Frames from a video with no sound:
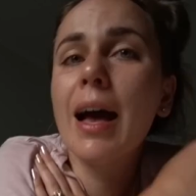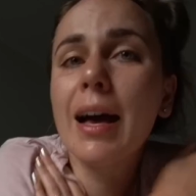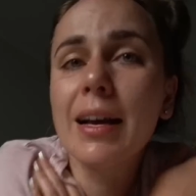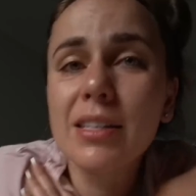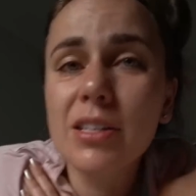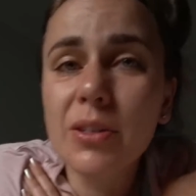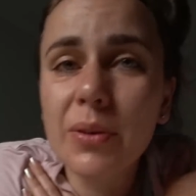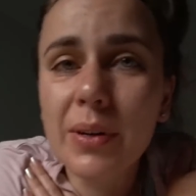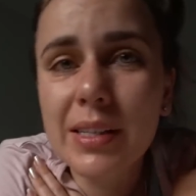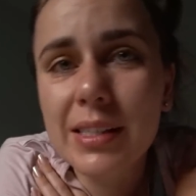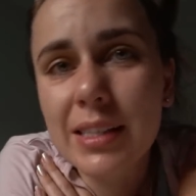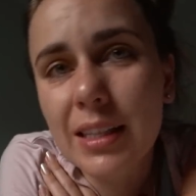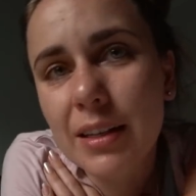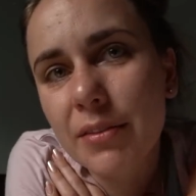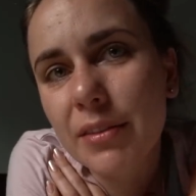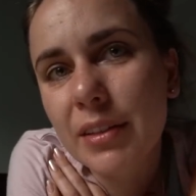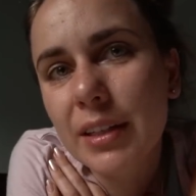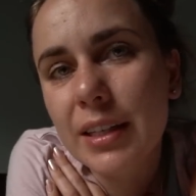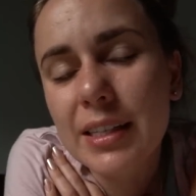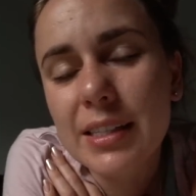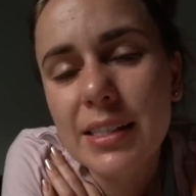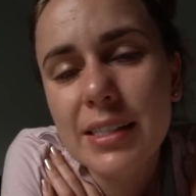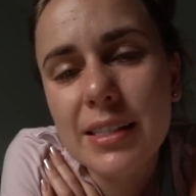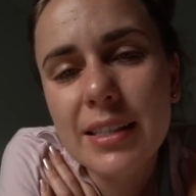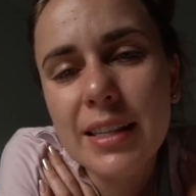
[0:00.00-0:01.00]
As always,
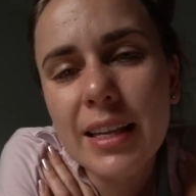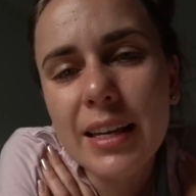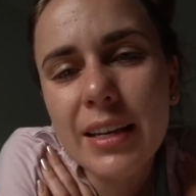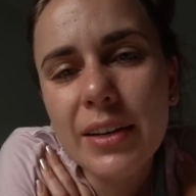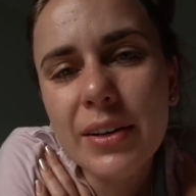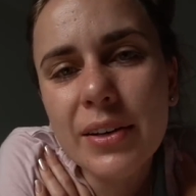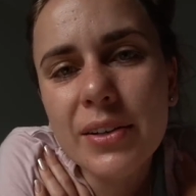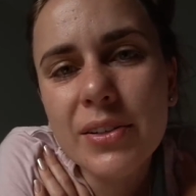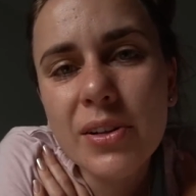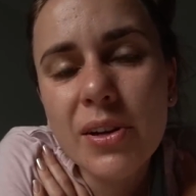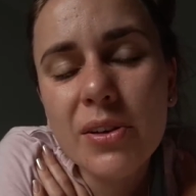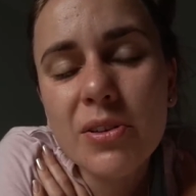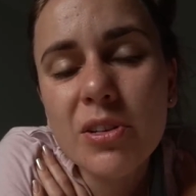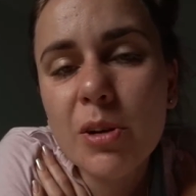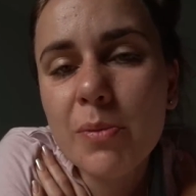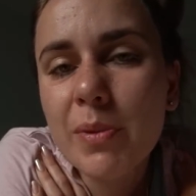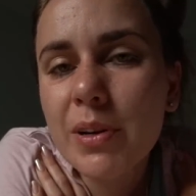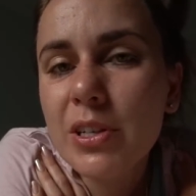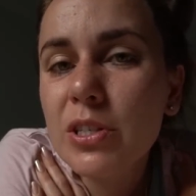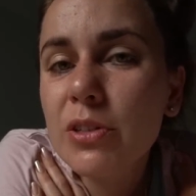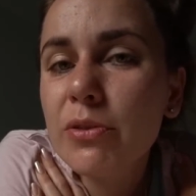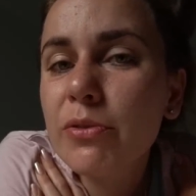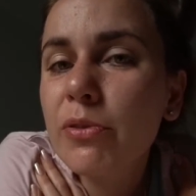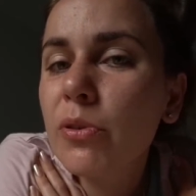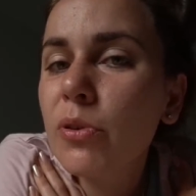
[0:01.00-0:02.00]
lovelies, thank you so, so
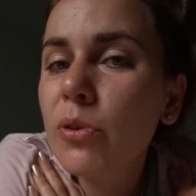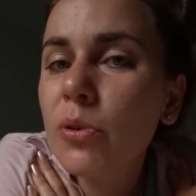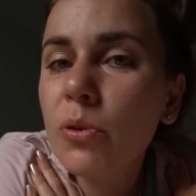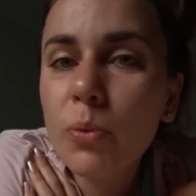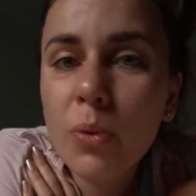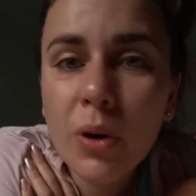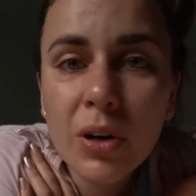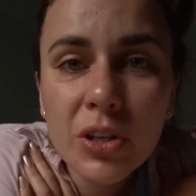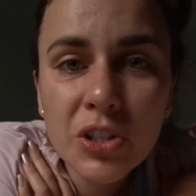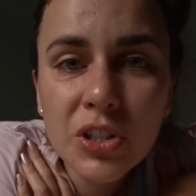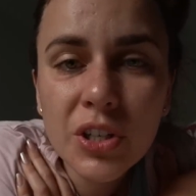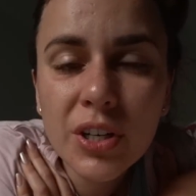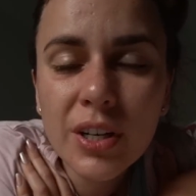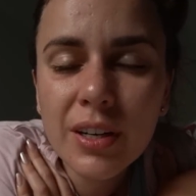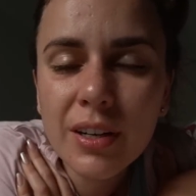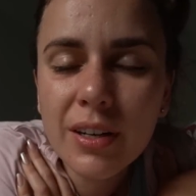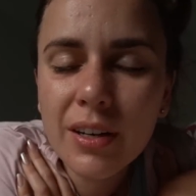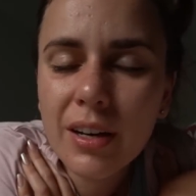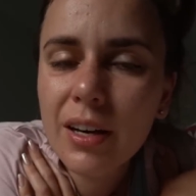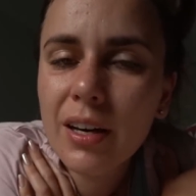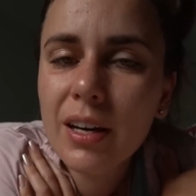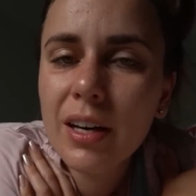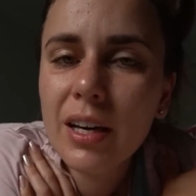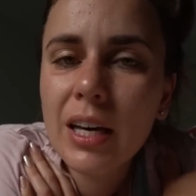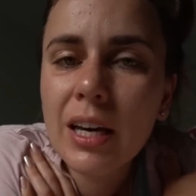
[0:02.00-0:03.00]
much for watching.